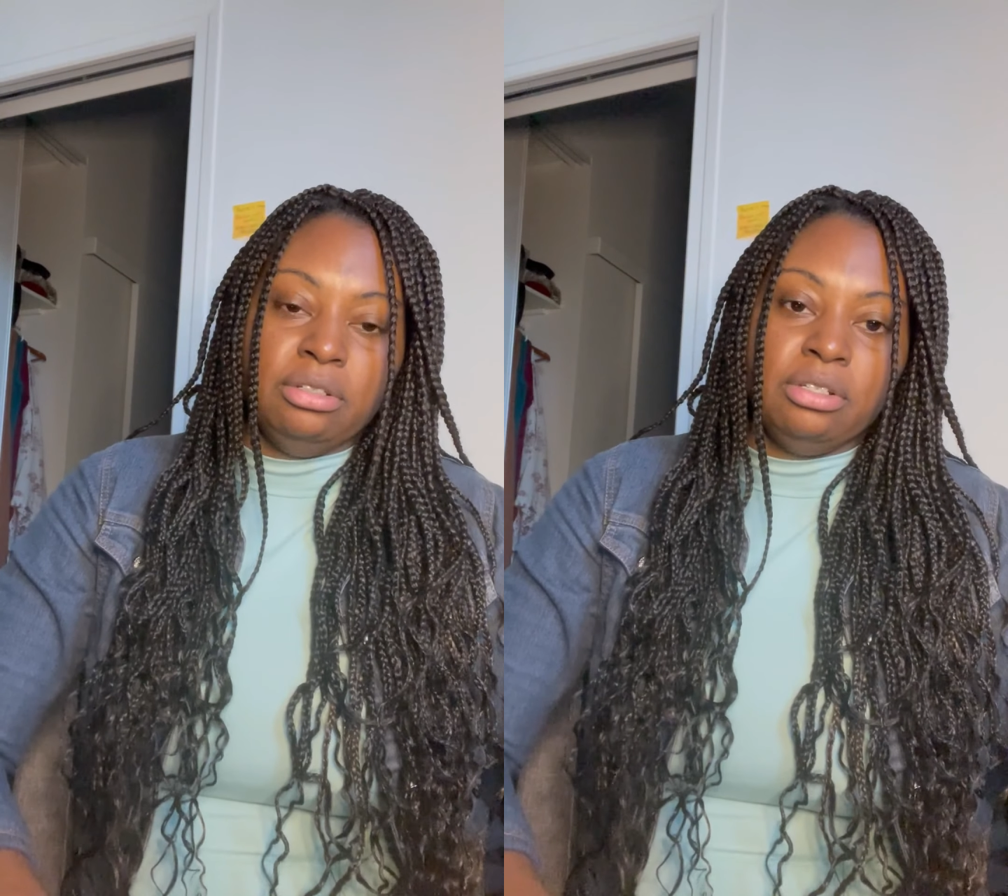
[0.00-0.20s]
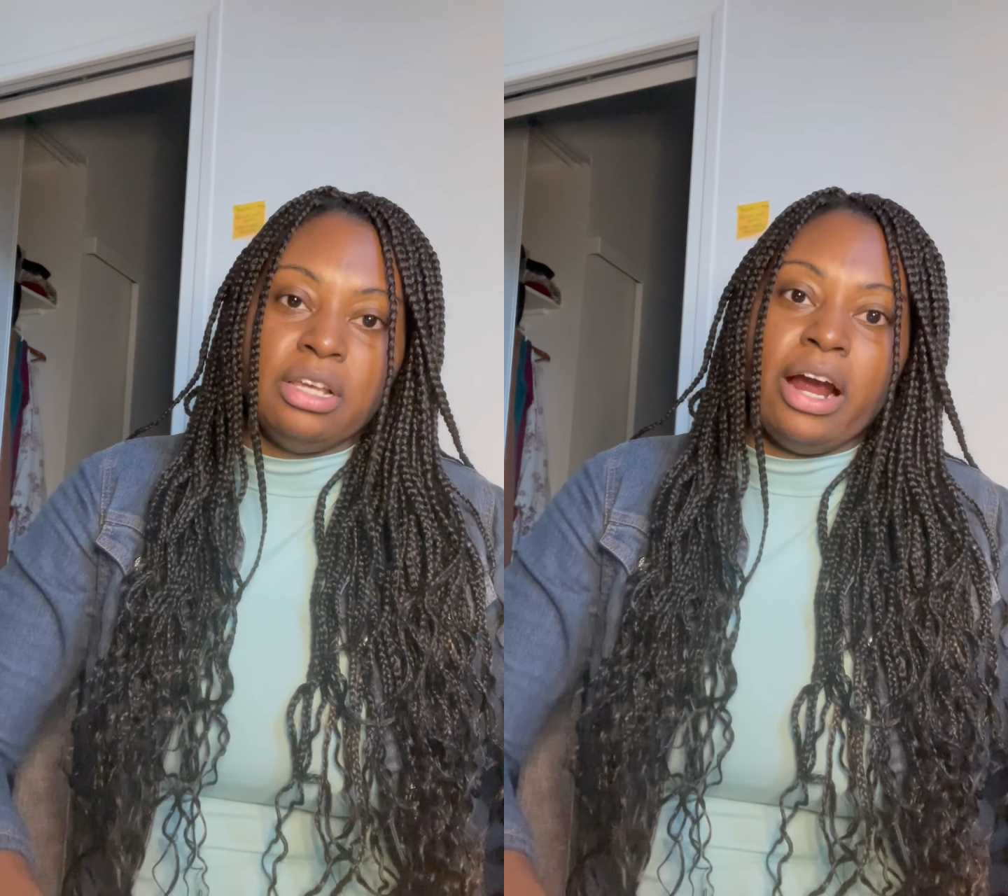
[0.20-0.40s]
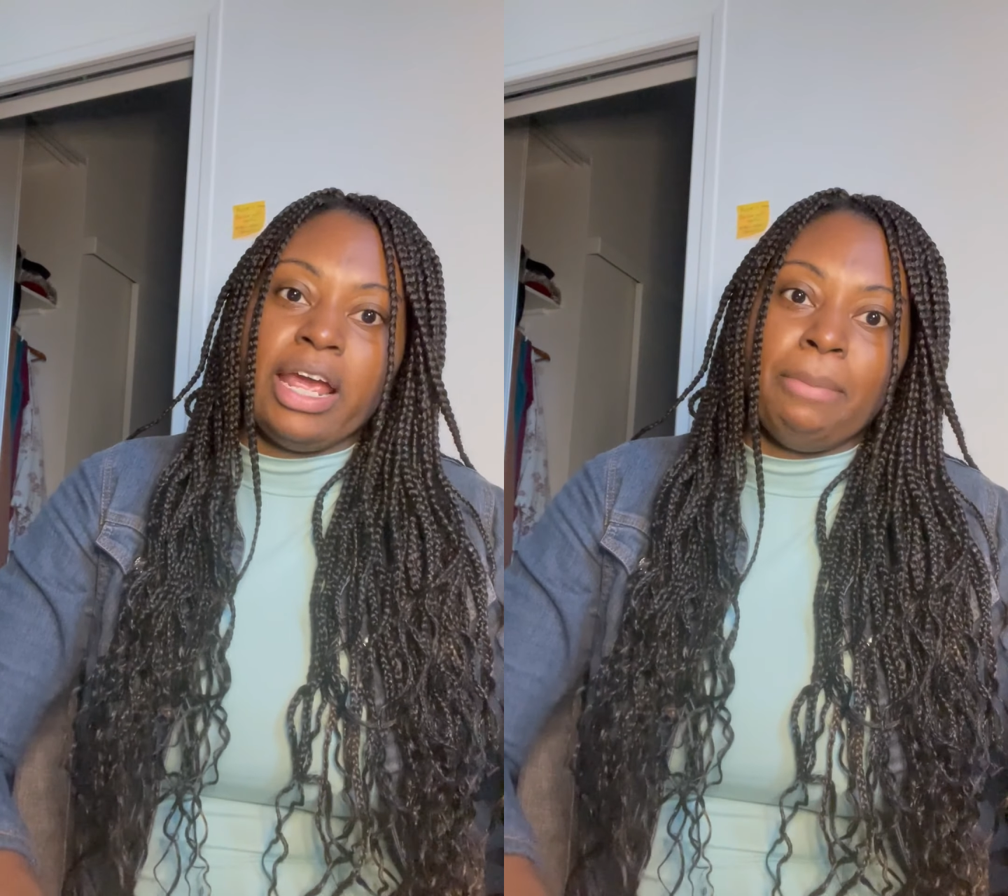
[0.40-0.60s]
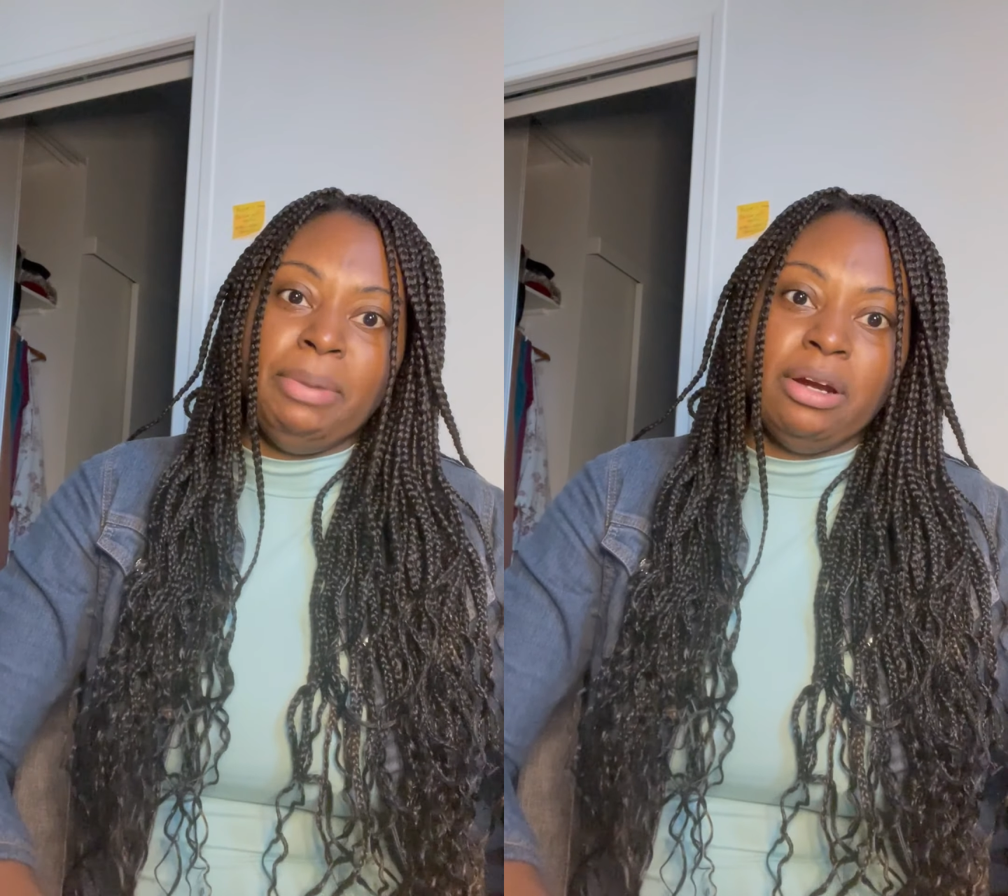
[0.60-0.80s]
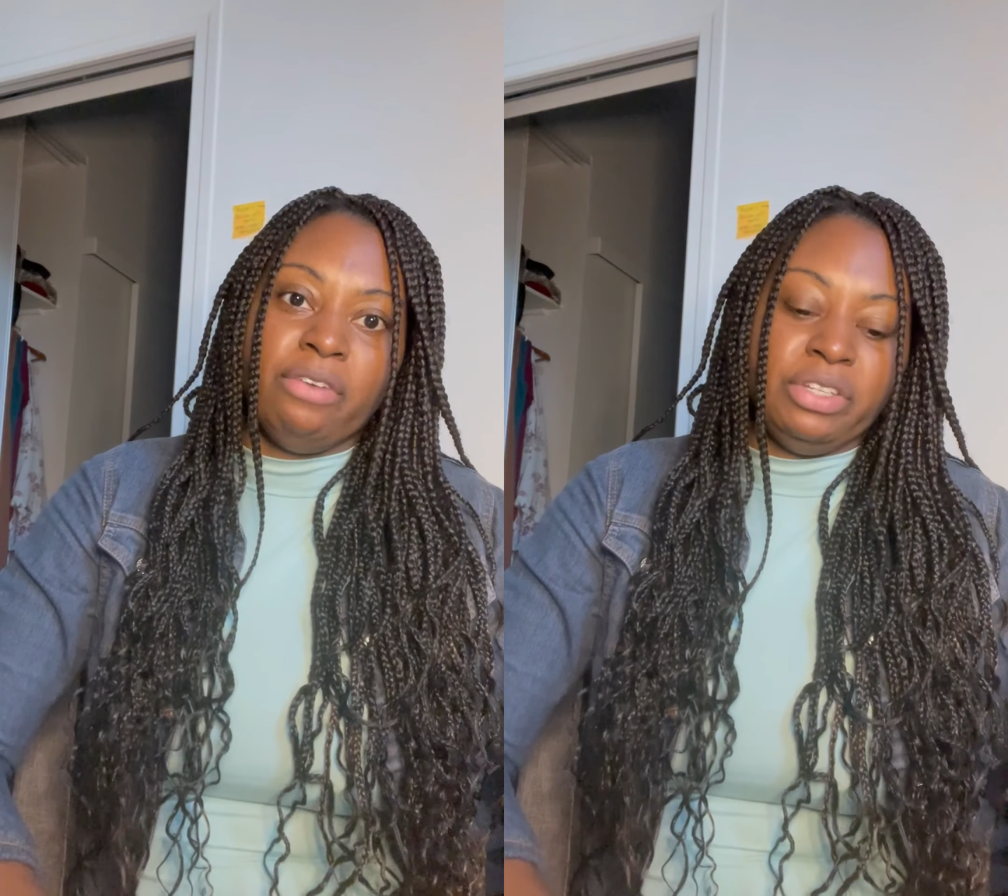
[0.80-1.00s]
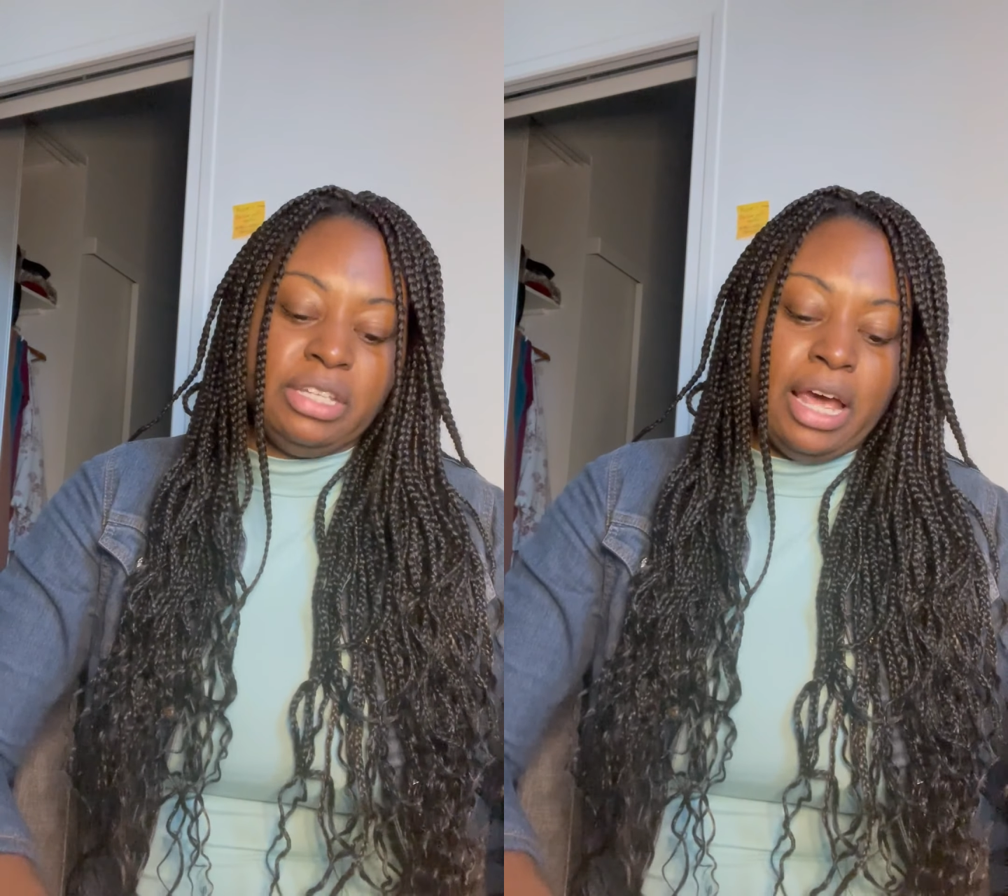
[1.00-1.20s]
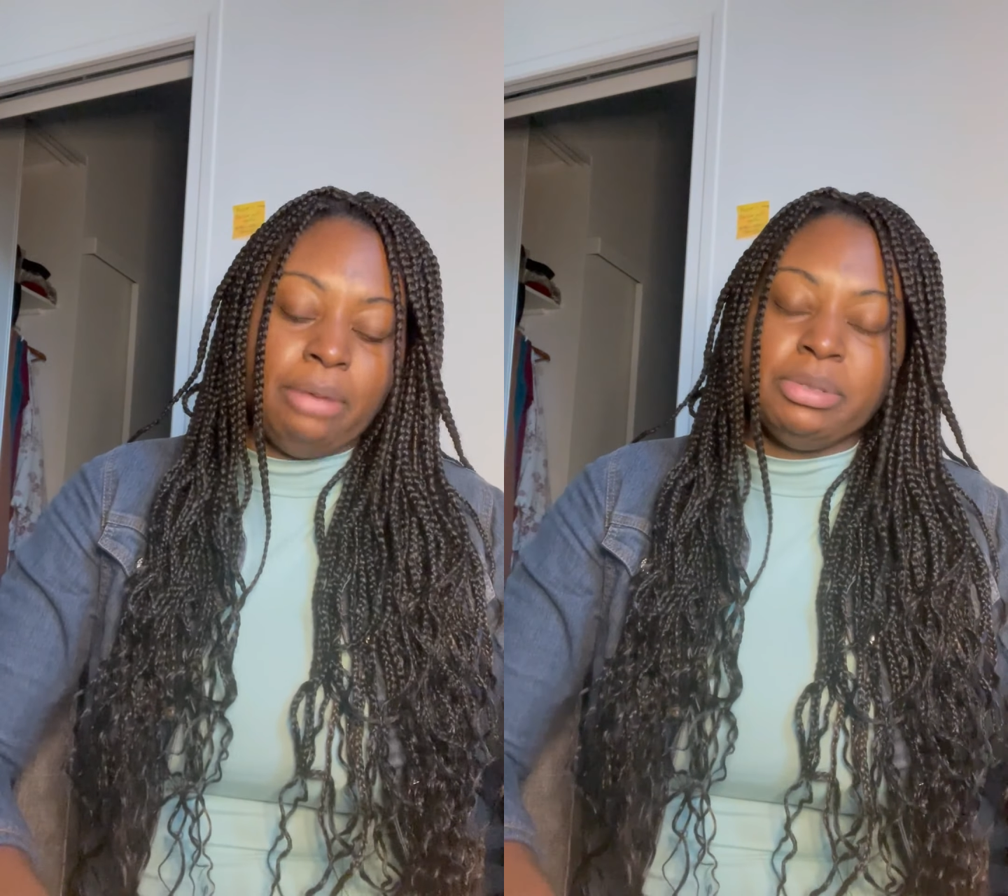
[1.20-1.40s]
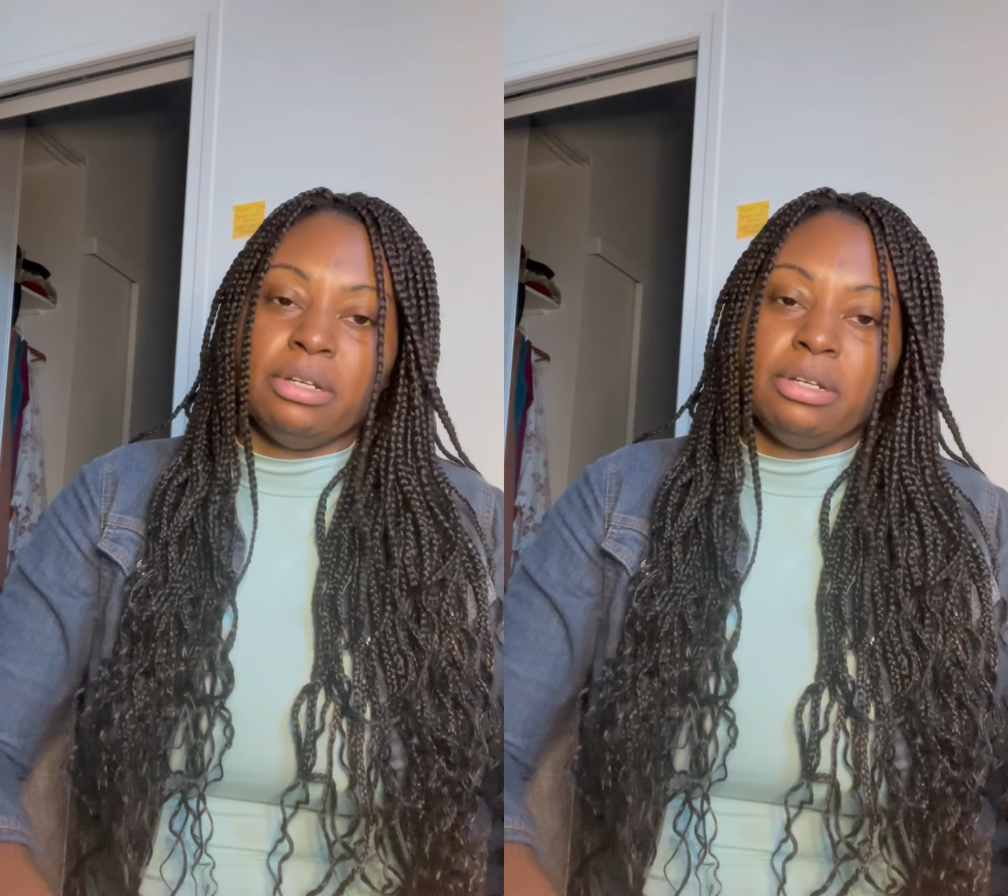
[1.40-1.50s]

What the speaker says: Sorry, I bit off the top,